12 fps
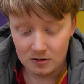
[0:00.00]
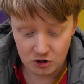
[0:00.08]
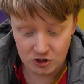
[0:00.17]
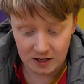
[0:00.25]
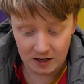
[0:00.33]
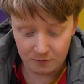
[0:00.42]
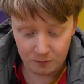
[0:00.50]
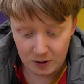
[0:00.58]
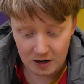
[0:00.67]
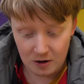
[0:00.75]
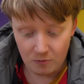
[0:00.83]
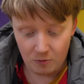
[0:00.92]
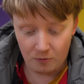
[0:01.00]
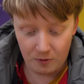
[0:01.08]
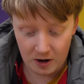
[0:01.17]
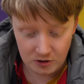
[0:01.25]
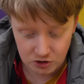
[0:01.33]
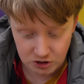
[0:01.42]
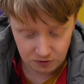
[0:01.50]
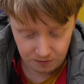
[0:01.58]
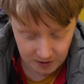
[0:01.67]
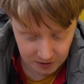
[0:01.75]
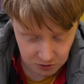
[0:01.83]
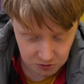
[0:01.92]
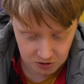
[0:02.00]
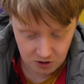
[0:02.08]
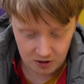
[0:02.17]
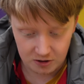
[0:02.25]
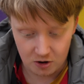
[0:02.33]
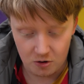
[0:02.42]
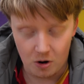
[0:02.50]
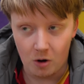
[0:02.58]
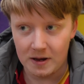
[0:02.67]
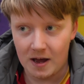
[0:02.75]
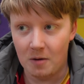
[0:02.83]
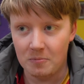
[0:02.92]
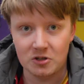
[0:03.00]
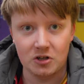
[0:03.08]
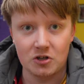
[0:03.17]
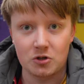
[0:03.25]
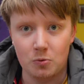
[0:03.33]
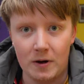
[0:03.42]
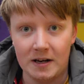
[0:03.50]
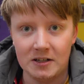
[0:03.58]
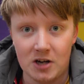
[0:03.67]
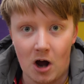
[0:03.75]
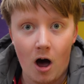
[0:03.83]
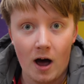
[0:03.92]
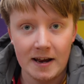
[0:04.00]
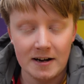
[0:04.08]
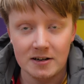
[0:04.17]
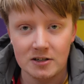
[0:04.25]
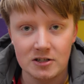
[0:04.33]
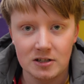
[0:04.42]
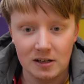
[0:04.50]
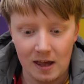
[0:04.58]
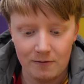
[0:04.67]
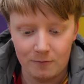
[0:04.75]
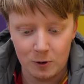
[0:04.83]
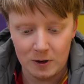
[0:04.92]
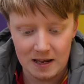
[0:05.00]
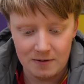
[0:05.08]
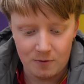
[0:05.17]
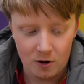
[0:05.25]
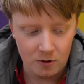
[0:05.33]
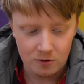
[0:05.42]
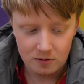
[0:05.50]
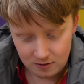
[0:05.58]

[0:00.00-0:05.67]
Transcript: Just to get the free evo off it, and just the fact that you can like go, oh yeah, I'm just gonna swing, die, and get a free evo.